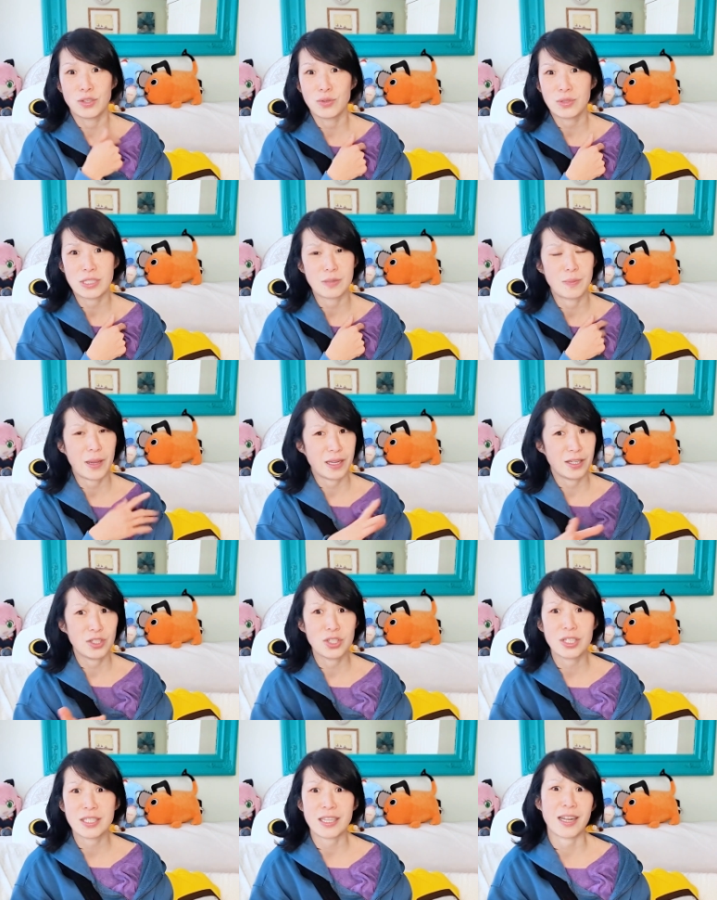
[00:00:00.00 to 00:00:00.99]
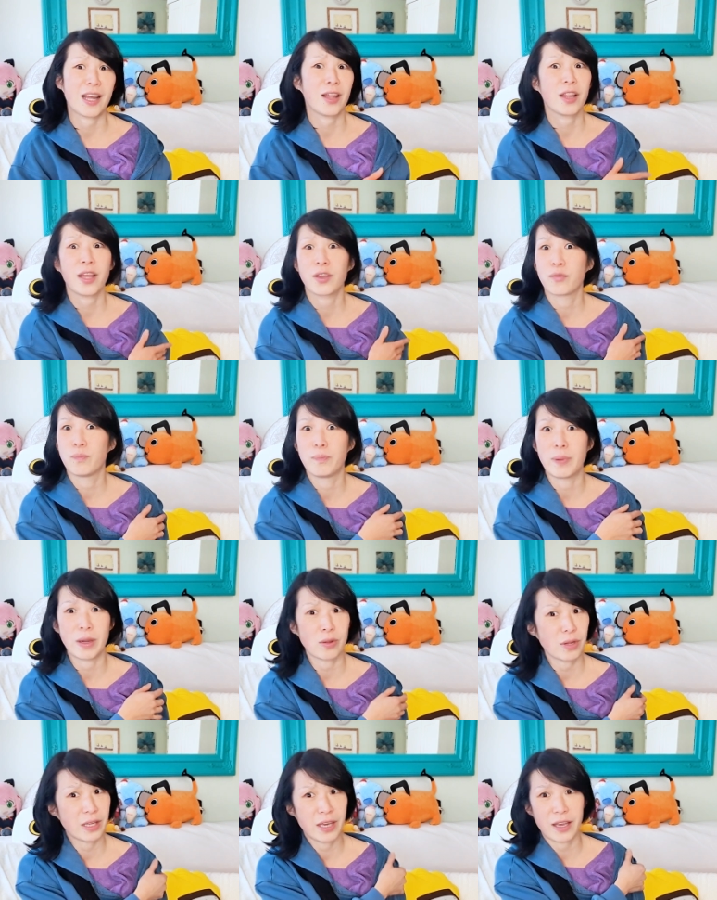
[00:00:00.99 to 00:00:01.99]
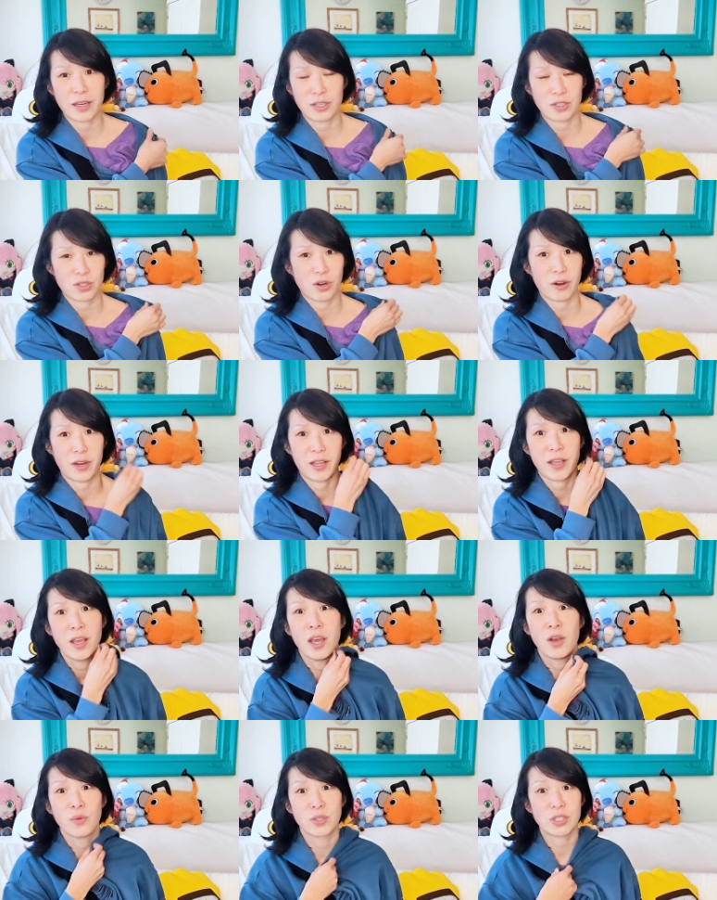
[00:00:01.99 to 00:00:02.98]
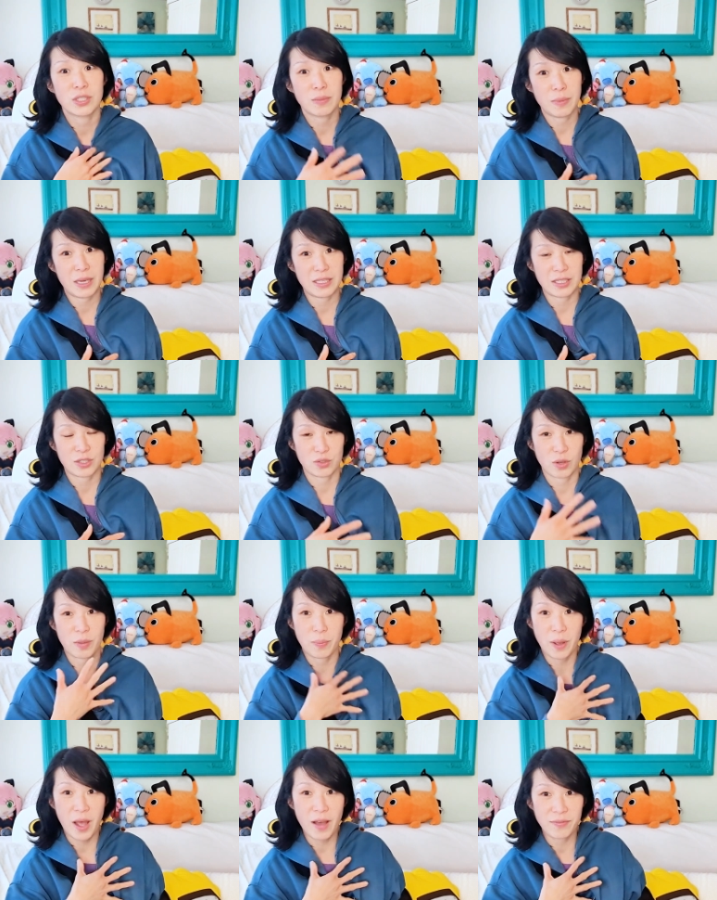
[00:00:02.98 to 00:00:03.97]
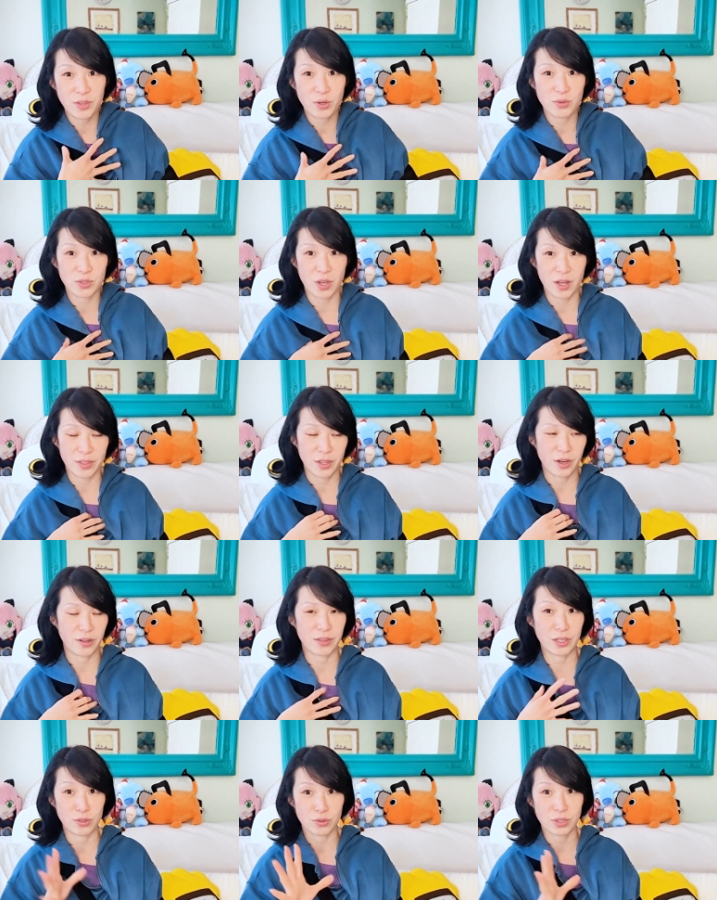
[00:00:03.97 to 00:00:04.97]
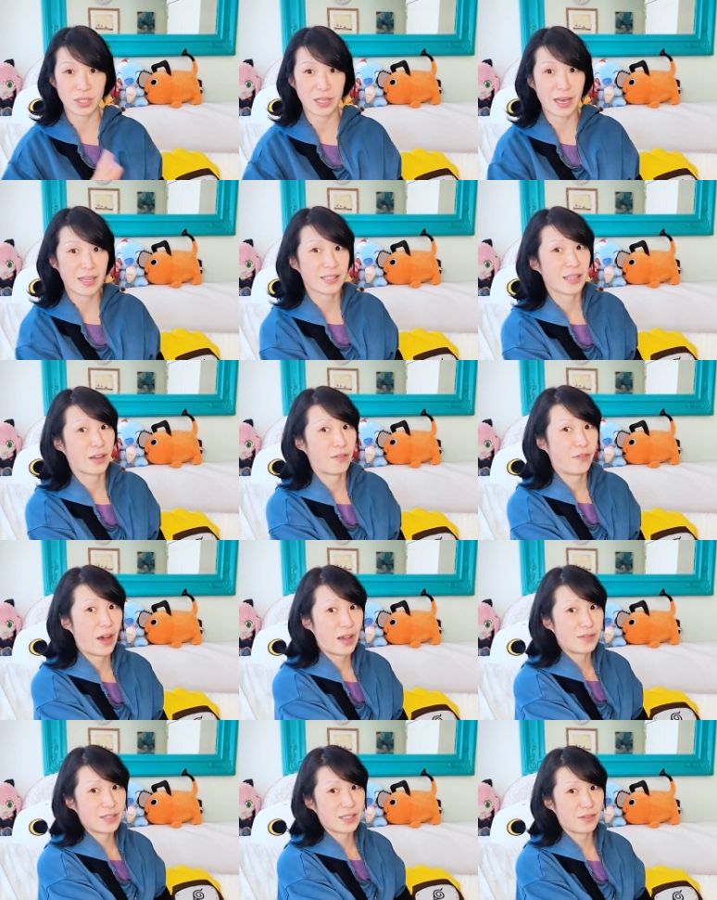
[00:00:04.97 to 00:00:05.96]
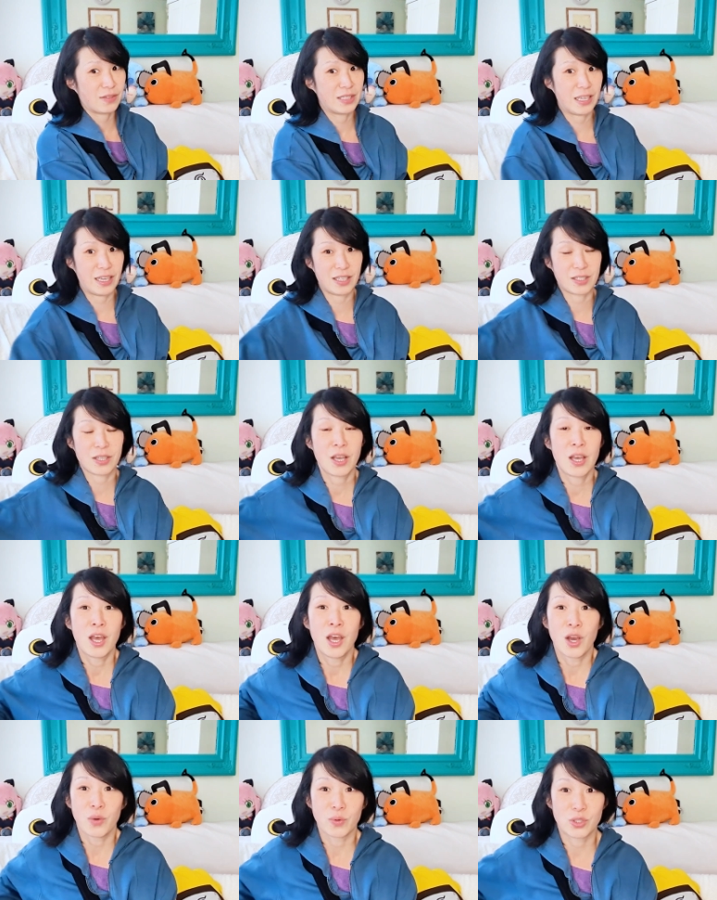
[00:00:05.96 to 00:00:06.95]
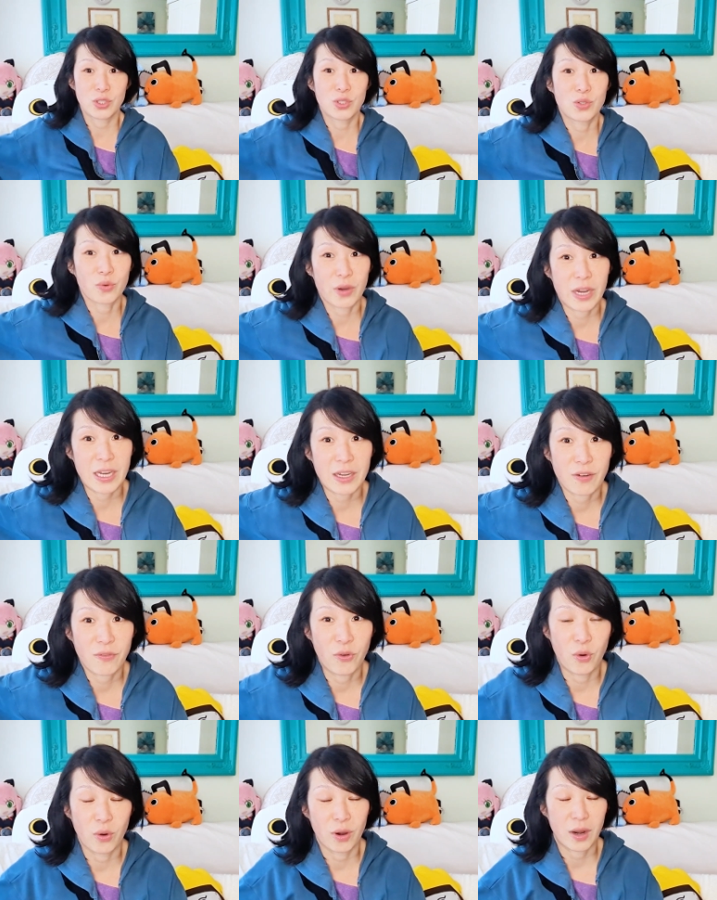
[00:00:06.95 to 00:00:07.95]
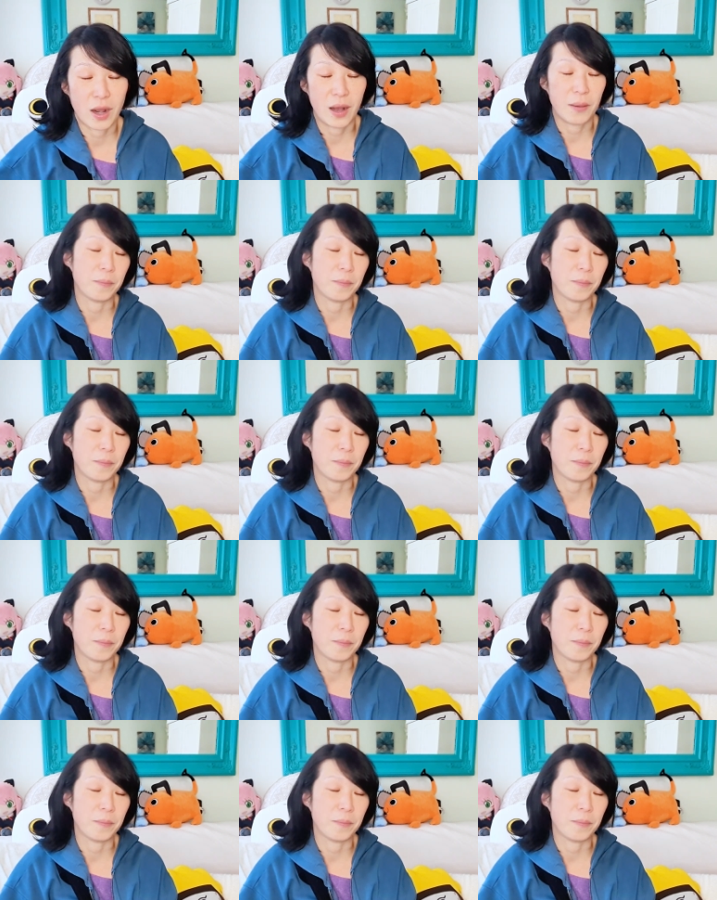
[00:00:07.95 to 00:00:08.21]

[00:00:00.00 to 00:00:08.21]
use these bandages and I like barely get any scarring, which is amazing. So I have those on there. They usually last like 5 to 7 days, which is great for